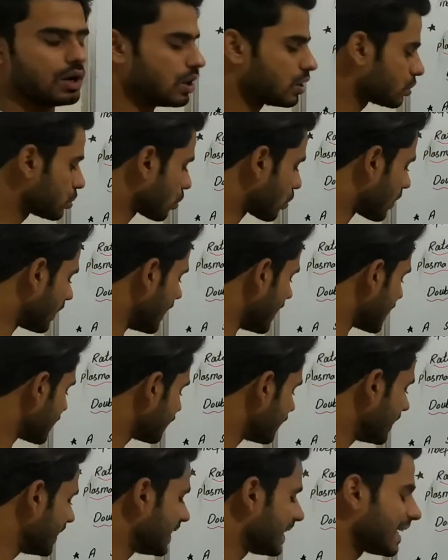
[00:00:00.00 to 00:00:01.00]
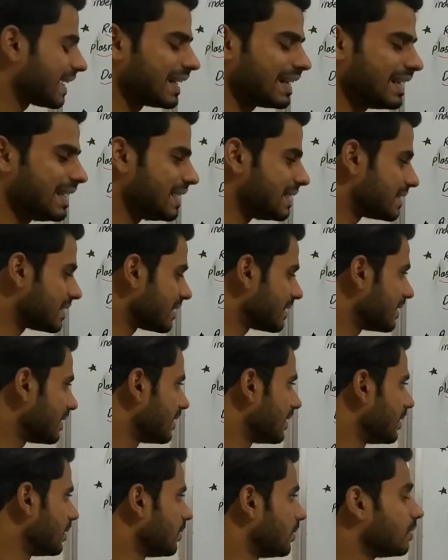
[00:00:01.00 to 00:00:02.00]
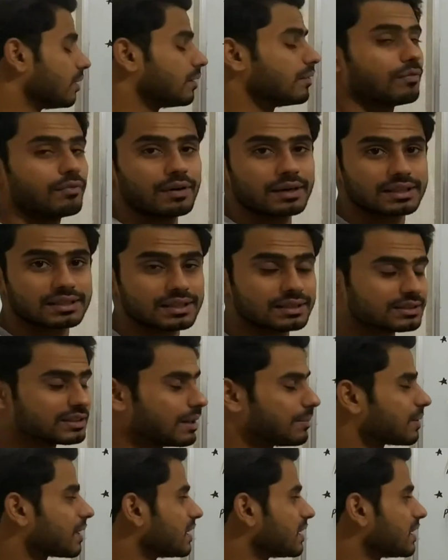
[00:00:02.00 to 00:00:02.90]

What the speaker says: So clearance will decrease. What is concept?